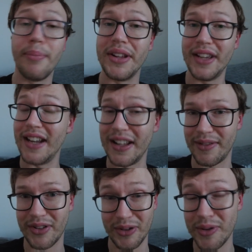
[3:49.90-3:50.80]
But then I
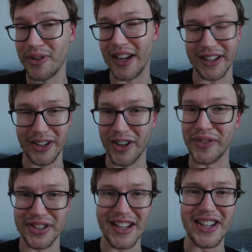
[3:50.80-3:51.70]
due to like the
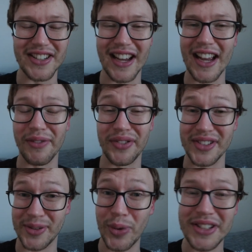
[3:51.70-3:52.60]
conversation I had with
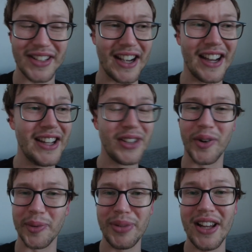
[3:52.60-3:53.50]
the Swiss guy, he
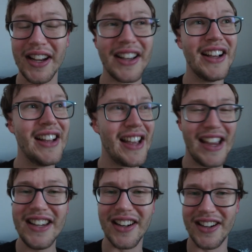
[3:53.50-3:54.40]
told me like
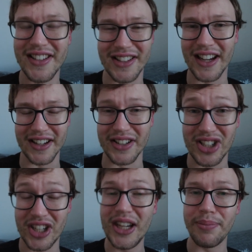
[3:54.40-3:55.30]
here is like a
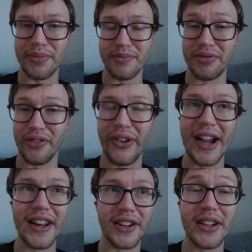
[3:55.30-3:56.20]
cheap
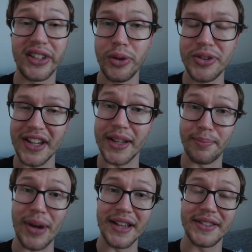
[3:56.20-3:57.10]
provider using
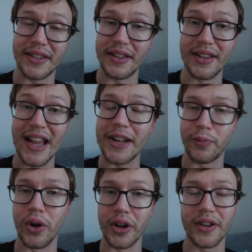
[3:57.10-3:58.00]
the best
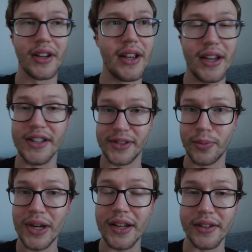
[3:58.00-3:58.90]
network in
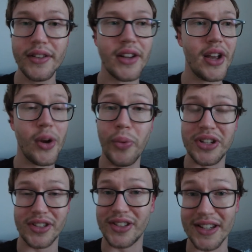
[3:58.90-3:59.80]
Sweden,
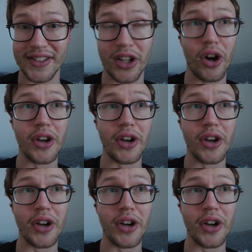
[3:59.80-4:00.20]
which just